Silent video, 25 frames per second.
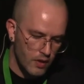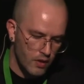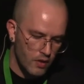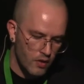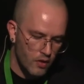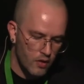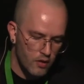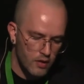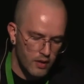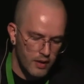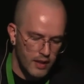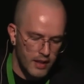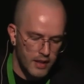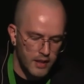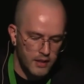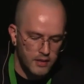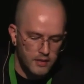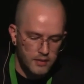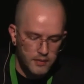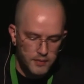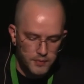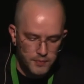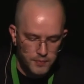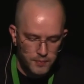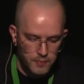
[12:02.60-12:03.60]
call
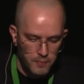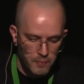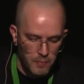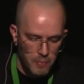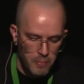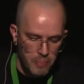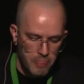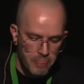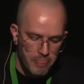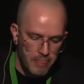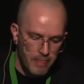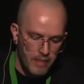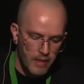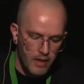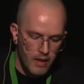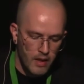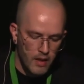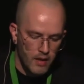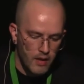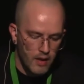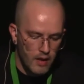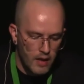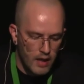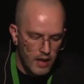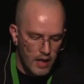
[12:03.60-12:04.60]
again,
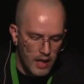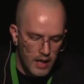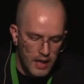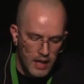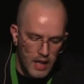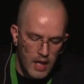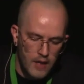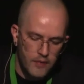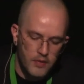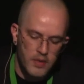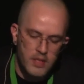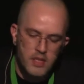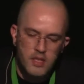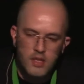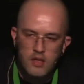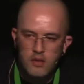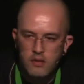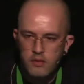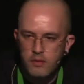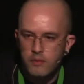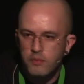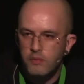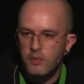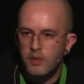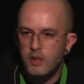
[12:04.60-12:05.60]
and I have the
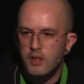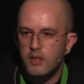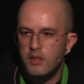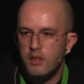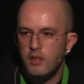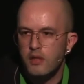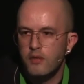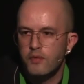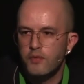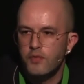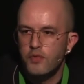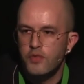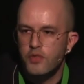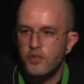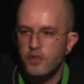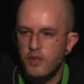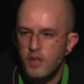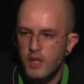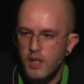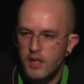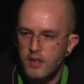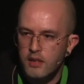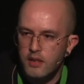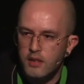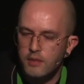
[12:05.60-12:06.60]
same
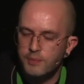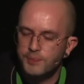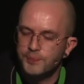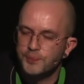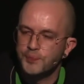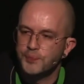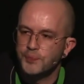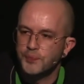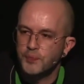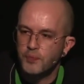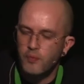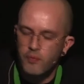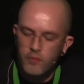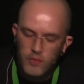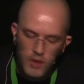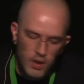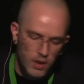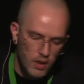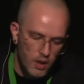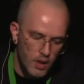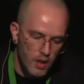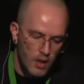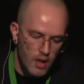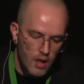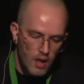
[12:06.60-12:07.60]
functionality.
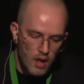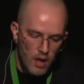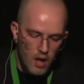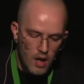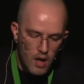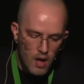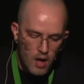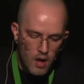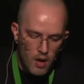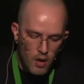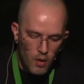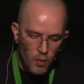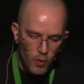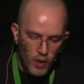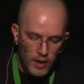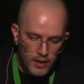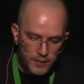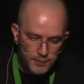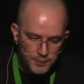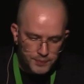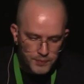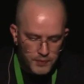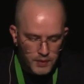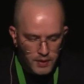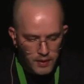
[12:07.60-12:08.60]

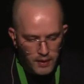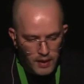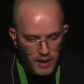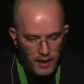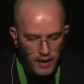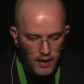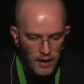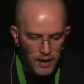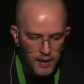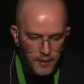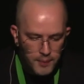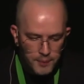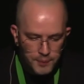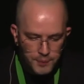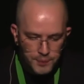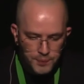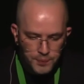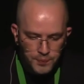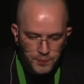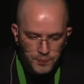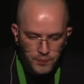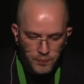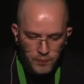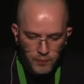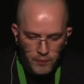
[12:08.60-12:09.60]
Well,
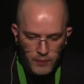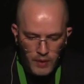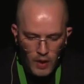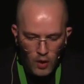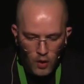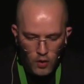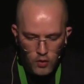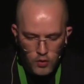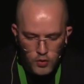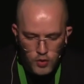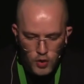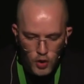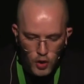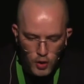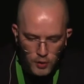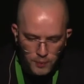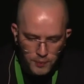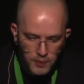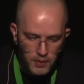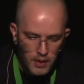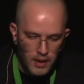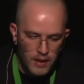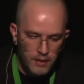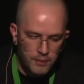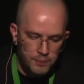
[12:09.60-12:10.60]

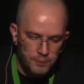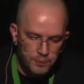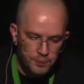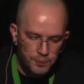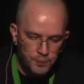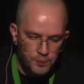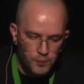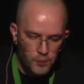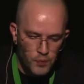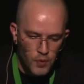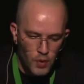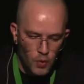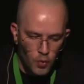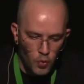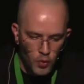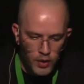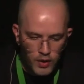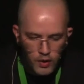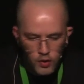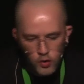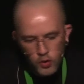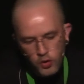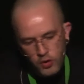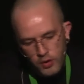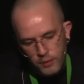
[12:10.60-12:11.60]
also we
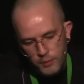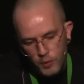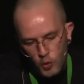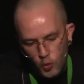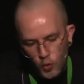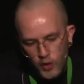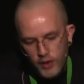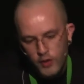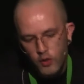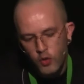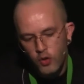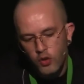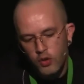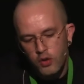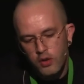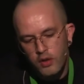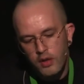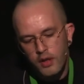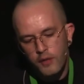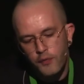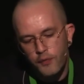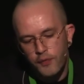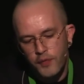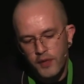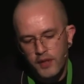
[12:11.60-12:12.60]
could
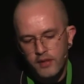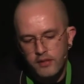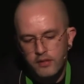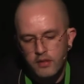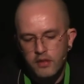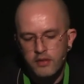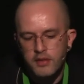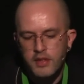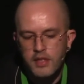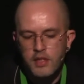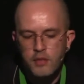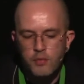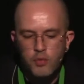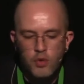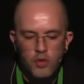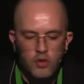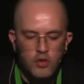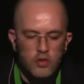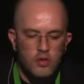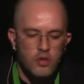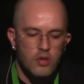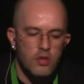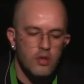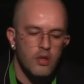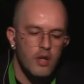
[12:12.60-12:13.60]
filter these
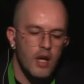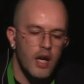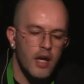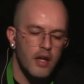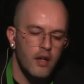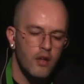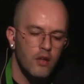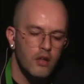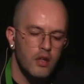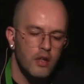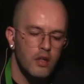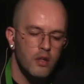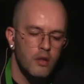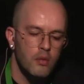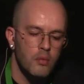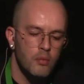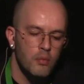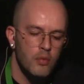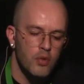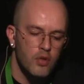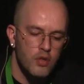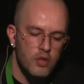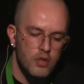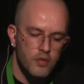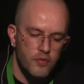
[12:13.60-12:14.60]
books. I only
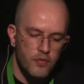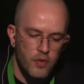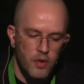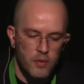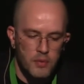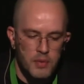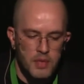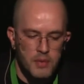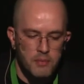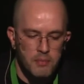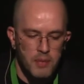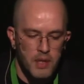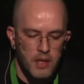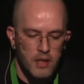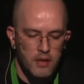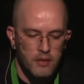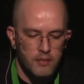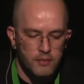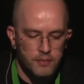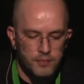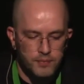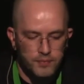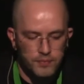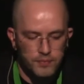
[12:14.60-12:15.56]
books from Spain.